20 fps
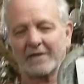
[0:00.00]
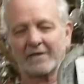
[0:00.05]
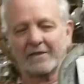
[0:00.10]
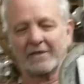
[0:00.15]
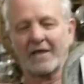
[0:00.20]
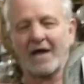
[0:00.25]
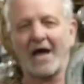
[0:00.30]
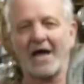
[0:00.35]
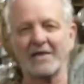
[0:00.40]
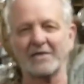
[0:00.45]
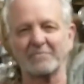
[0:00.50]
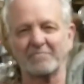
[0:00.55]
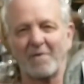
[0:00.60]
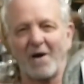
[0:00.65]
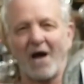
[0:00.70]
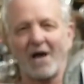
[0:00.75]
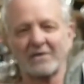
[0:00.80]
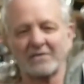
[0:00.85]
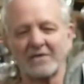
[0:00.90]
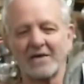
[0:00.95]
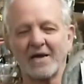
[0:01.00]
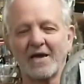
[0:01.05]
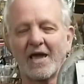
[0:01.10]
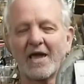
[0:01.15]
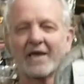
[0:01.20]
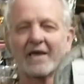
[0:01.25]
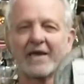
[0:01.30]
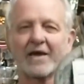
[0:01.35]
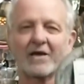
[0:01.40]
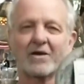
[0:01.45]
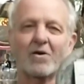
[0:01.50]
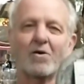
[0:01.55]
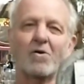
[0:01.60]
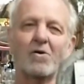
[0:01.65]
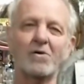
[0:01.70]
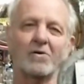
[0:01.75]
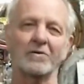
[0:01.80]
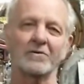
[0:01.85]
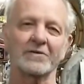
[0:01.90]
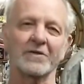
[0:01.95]
in the ice box and get
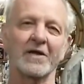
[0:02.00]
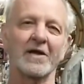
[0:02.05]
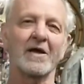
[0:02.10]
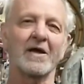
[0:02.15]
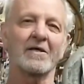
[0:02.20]
cold.